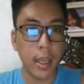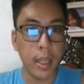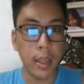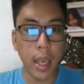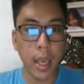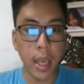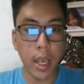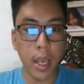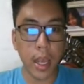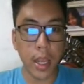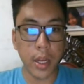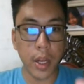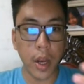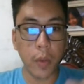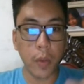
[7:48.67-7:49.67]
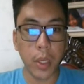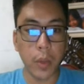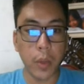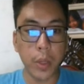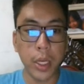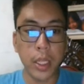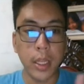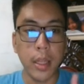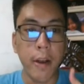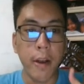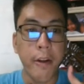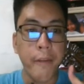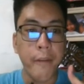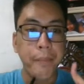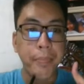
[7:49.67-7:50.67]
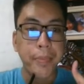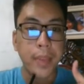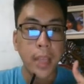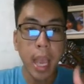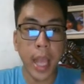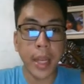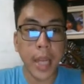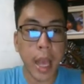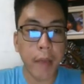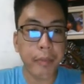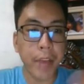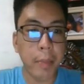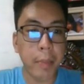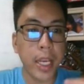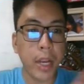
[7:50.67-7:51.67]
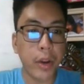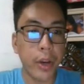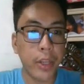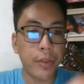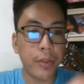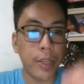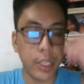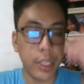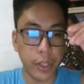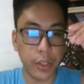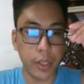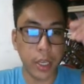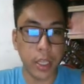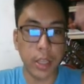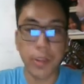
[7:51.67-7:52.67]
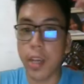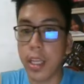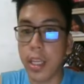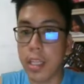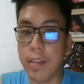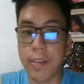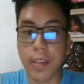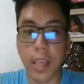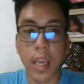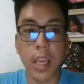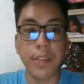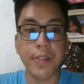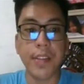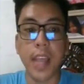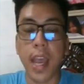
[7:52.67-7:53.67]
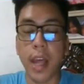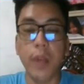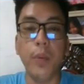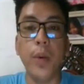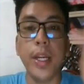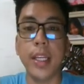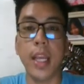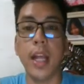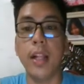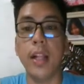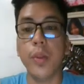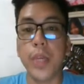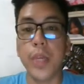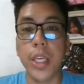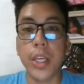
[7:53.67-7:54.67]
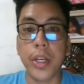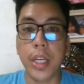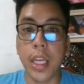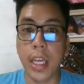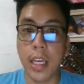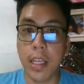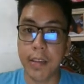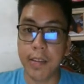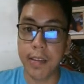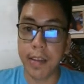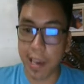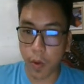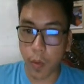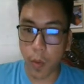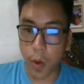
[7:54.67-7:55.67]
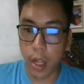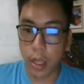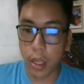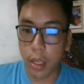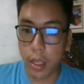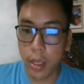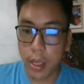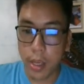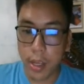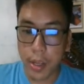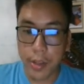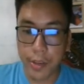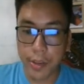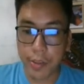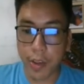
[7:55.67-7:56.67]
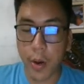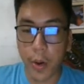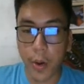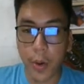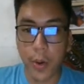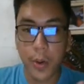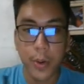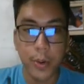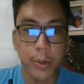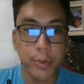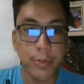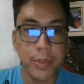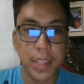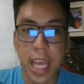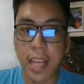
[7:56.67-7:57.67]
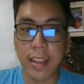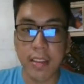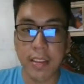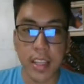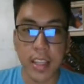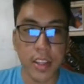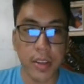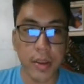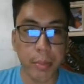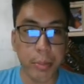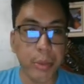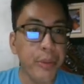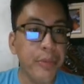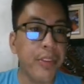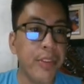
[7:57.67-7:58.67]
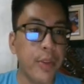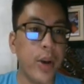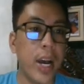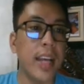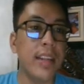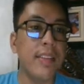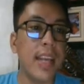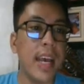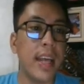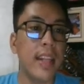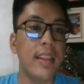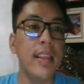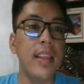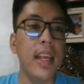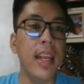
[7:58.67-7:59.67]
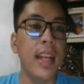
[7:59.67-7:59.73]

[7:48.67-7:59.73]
then we would end up having a contradiction. So in this case, the L1 and L2 here is equal. So that proves to us that the